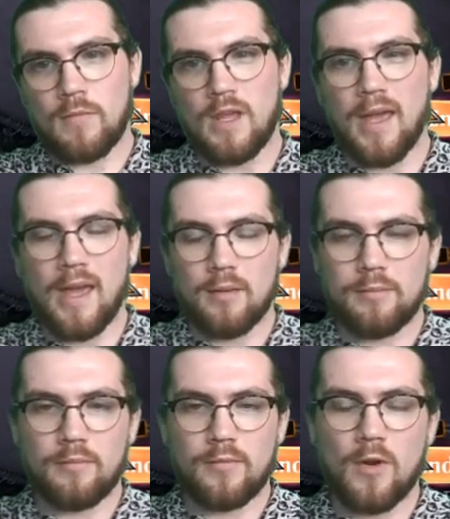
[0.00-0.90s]
Yeah,
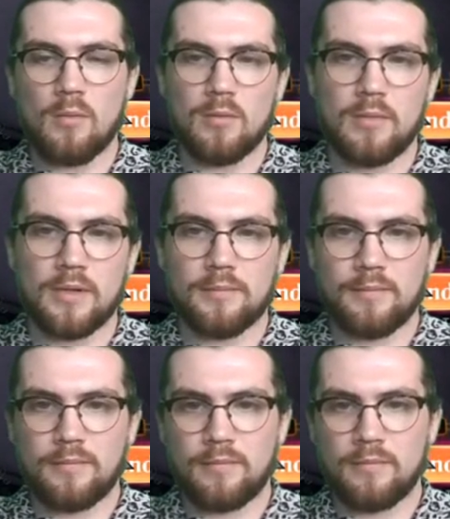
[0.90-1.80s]
probably.
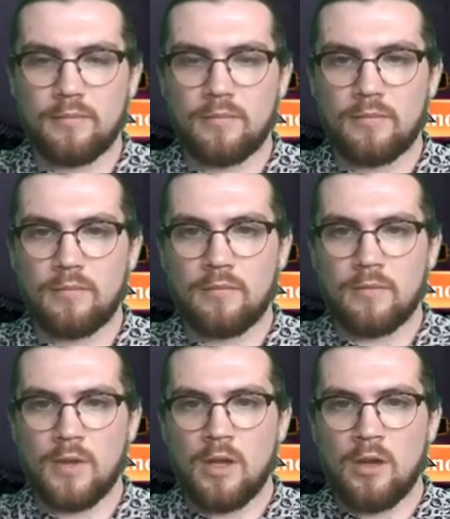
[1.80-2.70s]

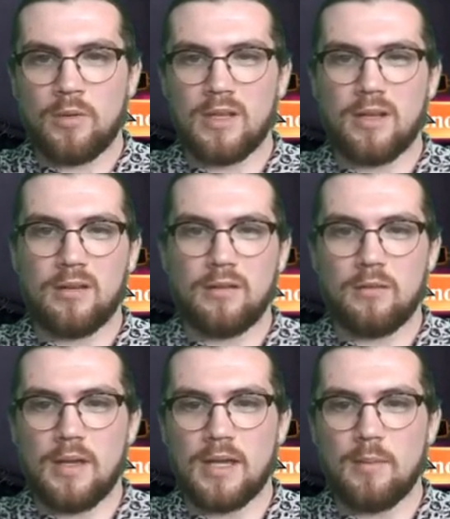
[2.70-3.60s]
But then, you
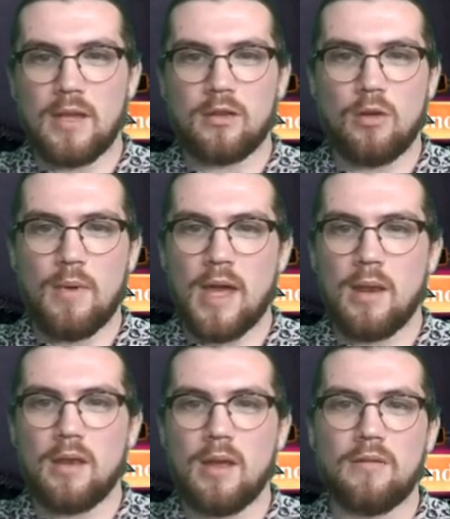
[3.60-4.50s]
know, he can make
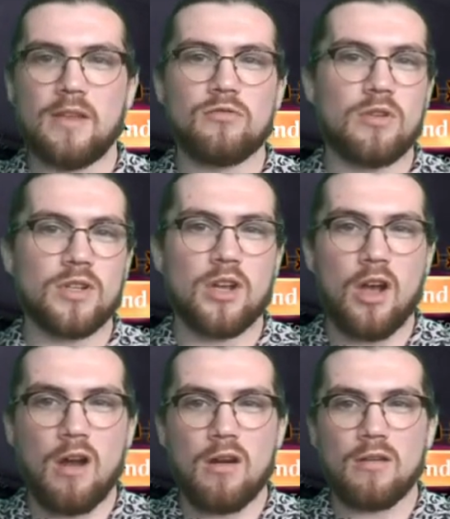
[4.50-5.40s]
Toman. Yeah, if he draws a
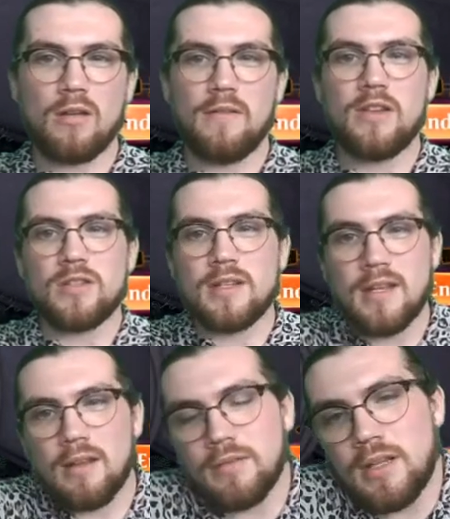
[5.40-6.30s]
card, if
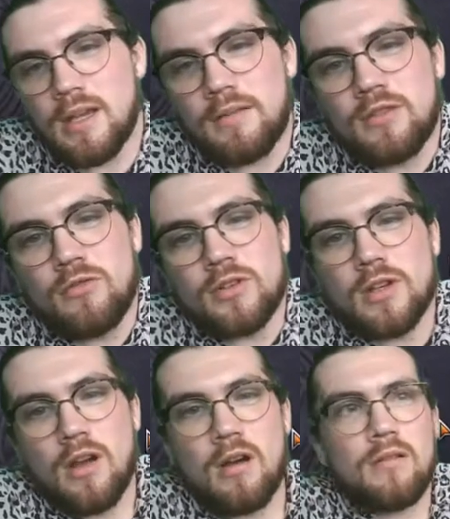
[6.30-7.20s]
he draws a
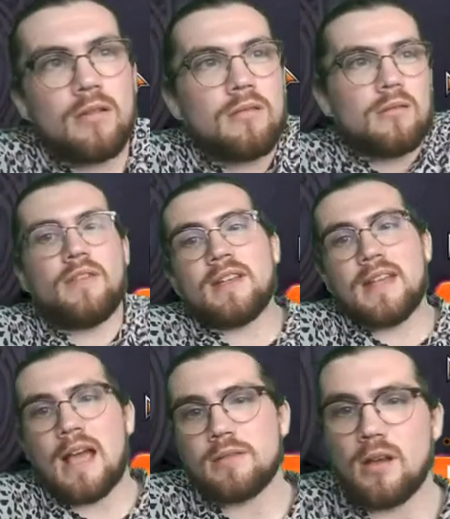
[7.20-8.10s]
card, if he
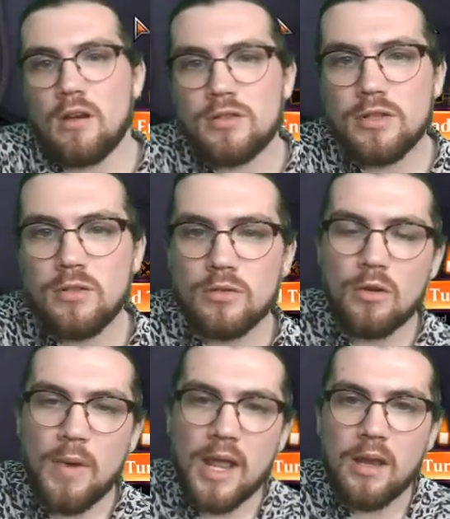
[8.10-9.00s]
attacks with the Larcenist, no,
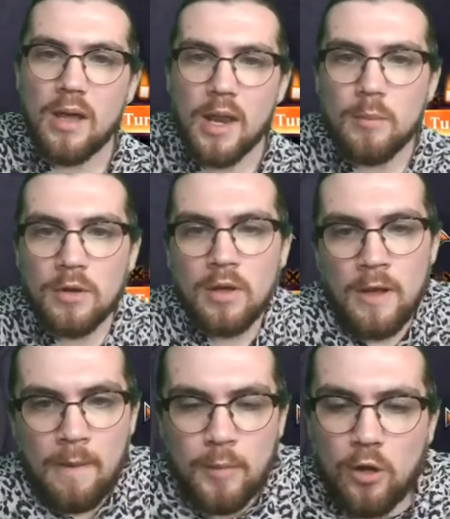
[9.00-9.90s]
Toman Anima
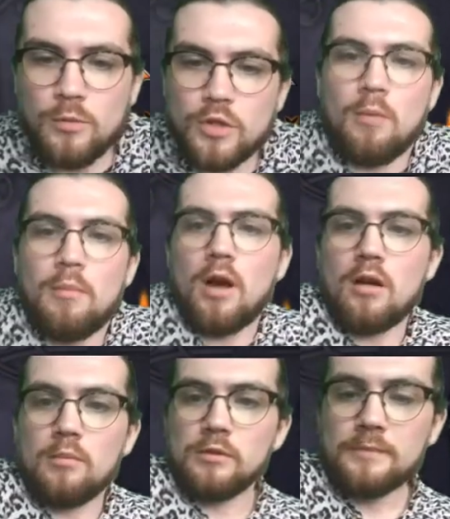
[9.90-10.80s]
becomes
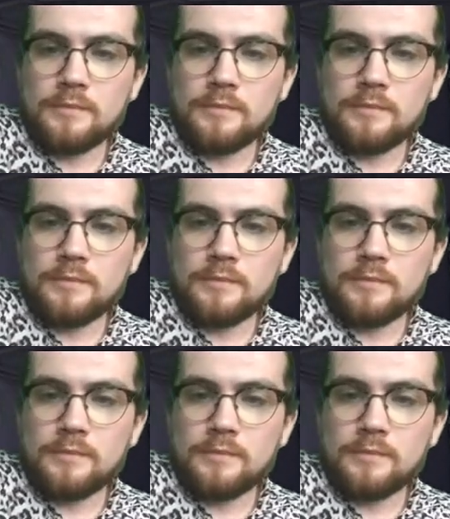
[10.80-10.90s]
unblockable.